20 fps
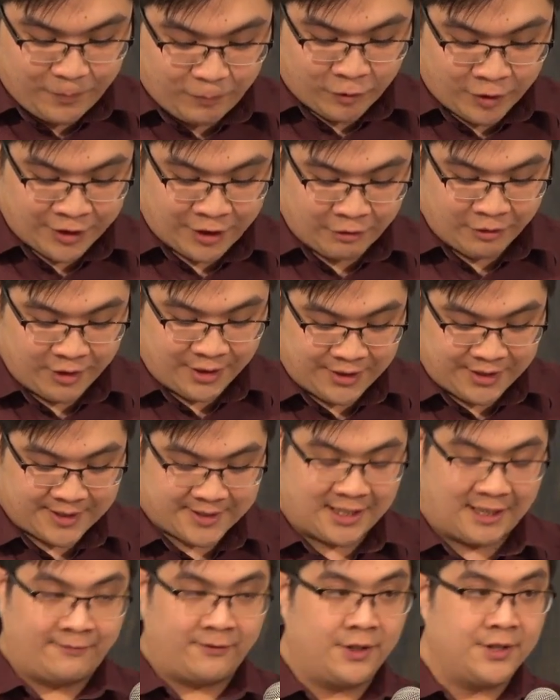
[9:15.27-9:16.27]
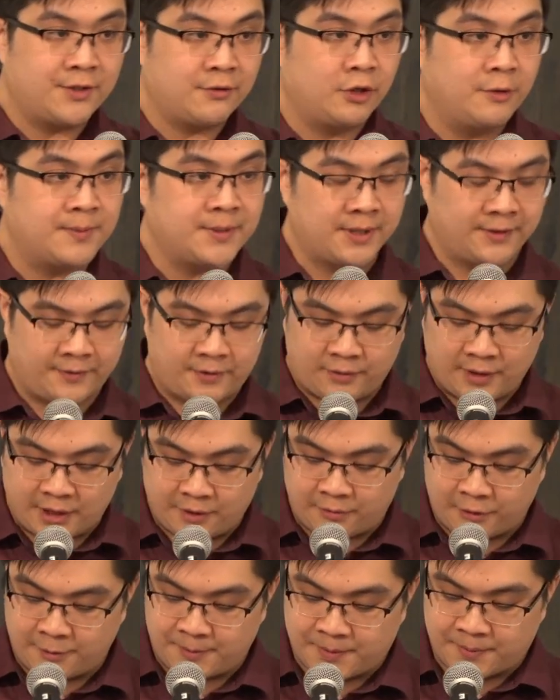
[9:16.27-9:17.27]
were these diverse groups of Greek
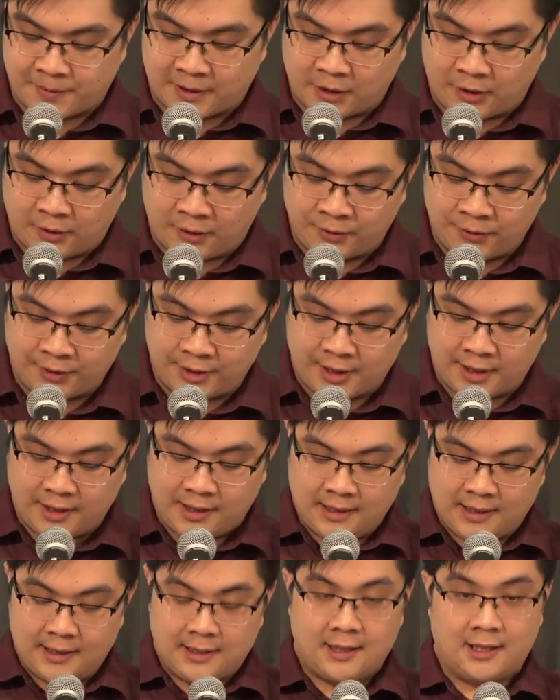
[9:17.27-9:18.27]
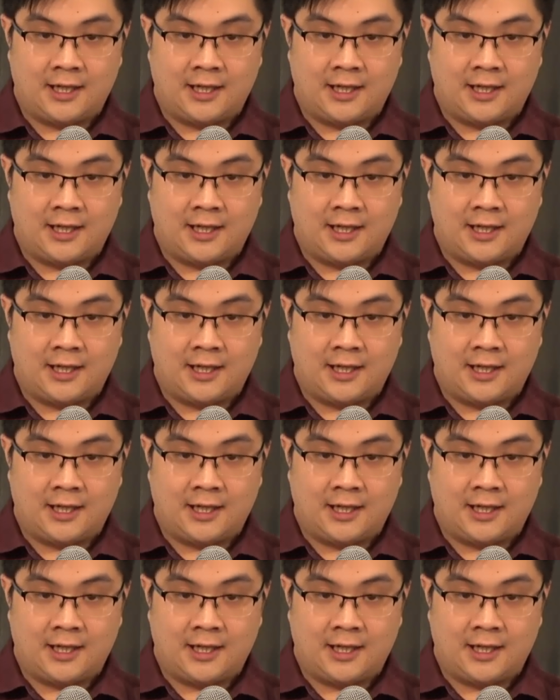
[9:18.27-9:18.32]
groups where only